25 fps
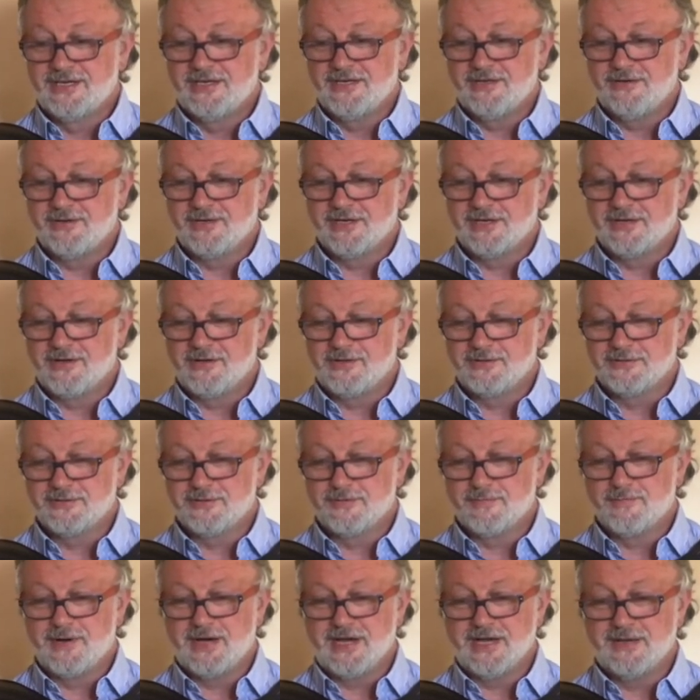You can
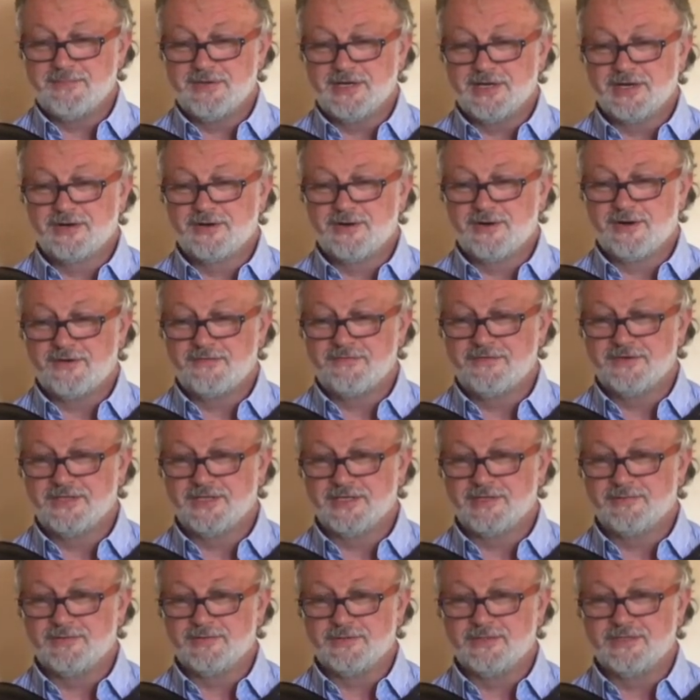also buy me a coffee
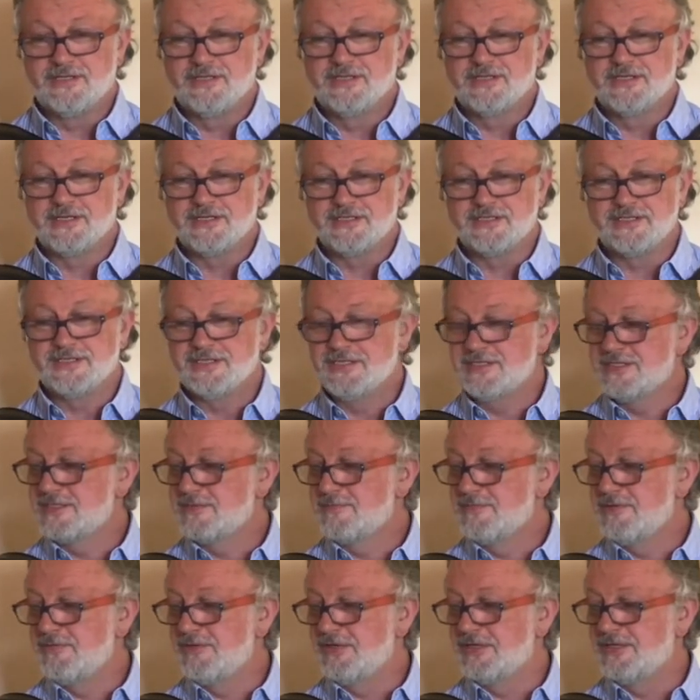that will
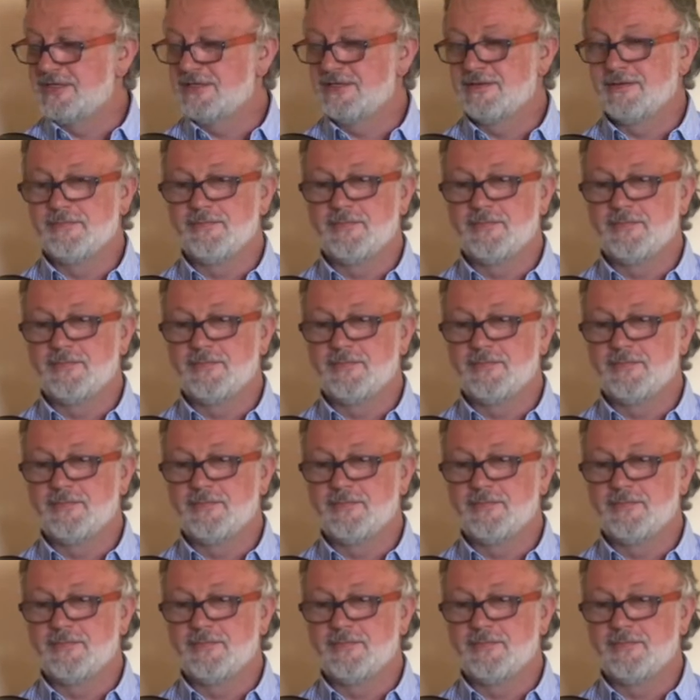assist me with